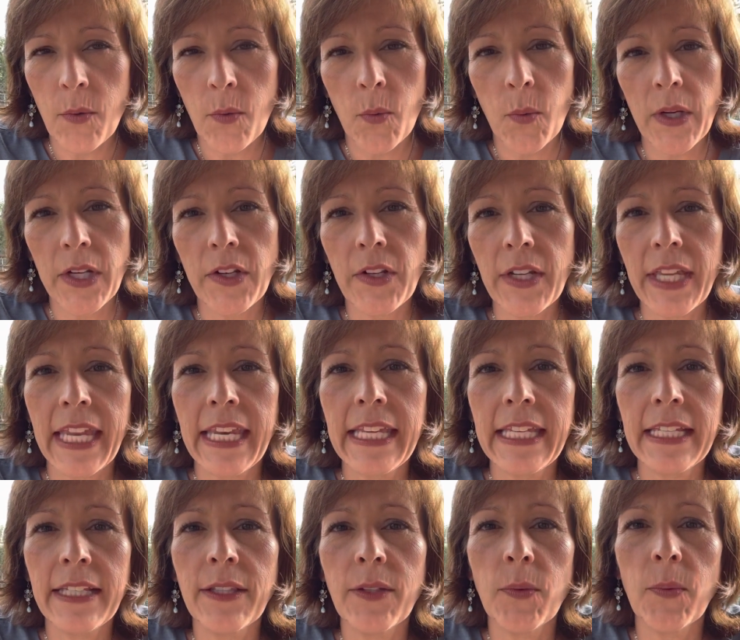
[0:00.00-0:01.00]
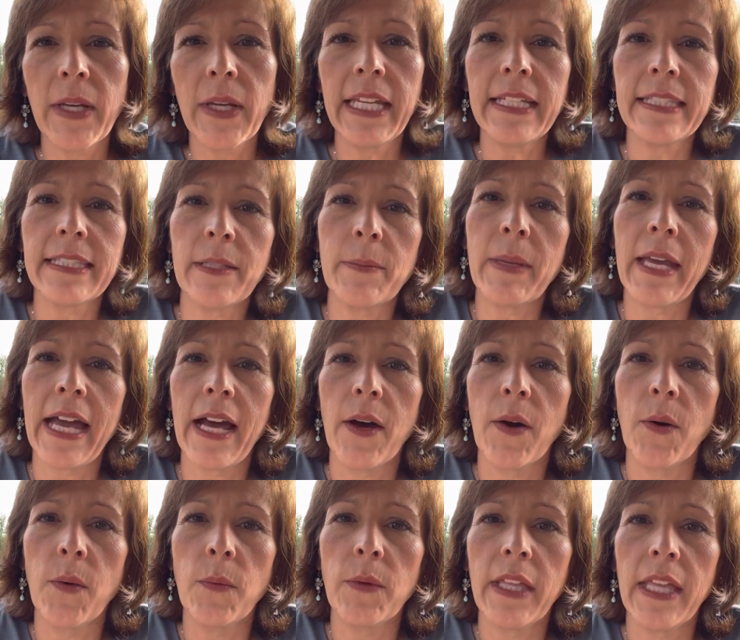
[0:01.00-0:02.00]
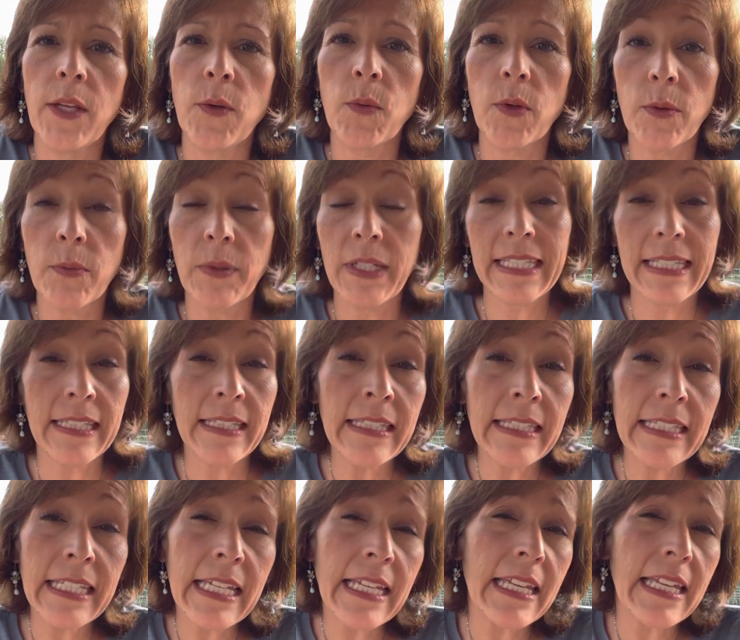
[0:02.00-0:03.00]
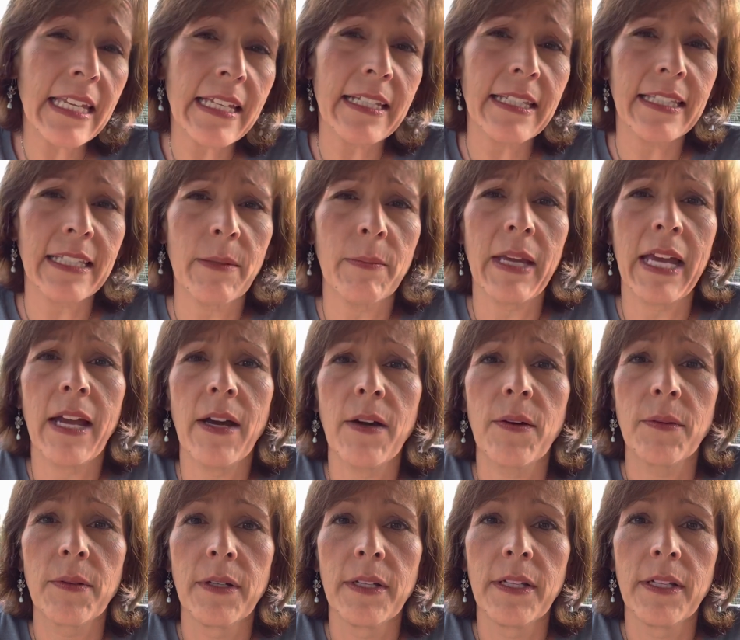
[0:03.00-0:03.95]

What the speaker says: we're getting in the way somehow and we're resisting it somehow.